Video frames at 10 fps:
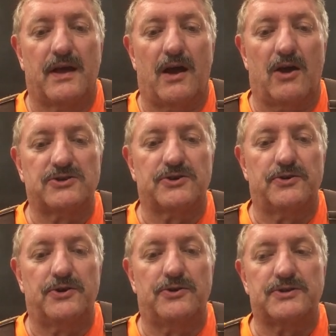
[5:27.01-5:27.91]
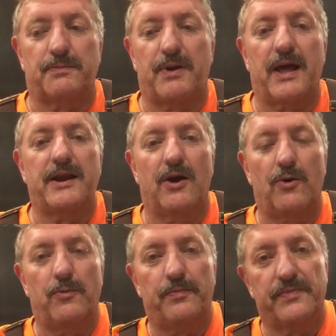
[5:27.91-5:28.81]
I also use the
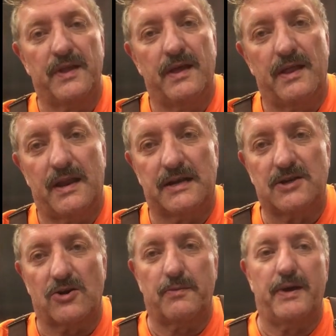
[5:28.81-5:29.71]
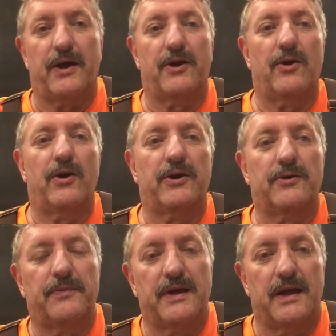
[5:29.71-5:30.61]
Play-Doh that I talked about
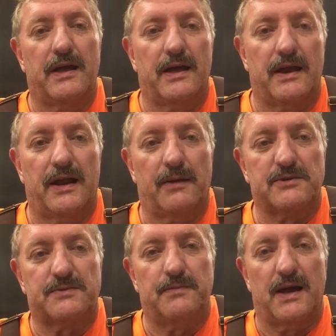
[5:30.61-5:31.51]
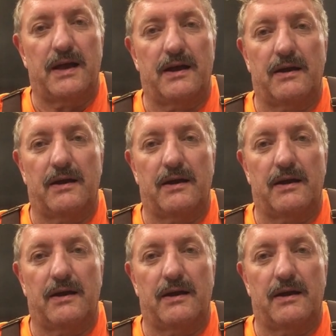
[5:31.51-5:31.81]
earlier. It helps my,